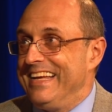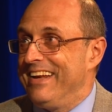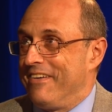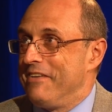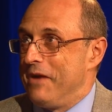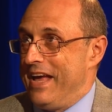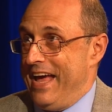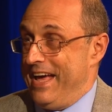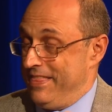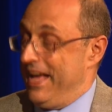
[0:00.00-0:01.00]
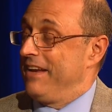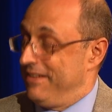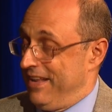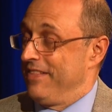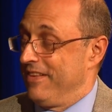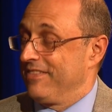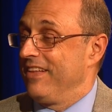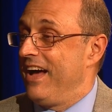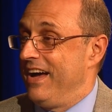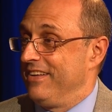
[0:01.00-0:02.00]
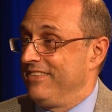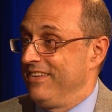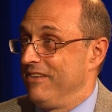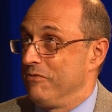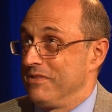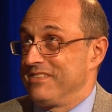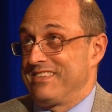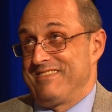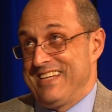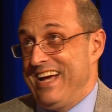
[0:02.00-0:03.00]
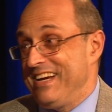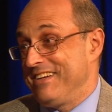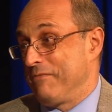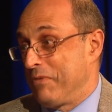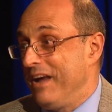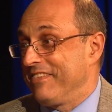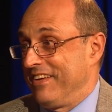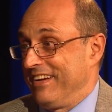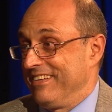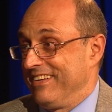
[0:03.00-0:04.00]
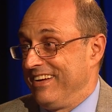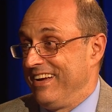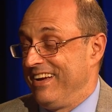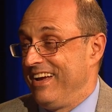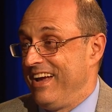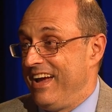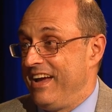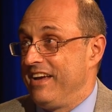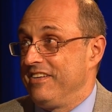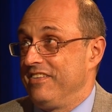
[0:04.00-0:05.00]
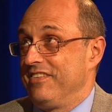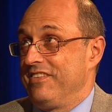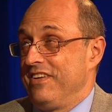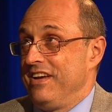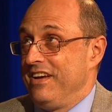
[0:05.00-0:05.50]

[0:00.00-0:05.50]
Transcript: you know, it, and that and the slides, it was kind of depressing. Mm -hmm. And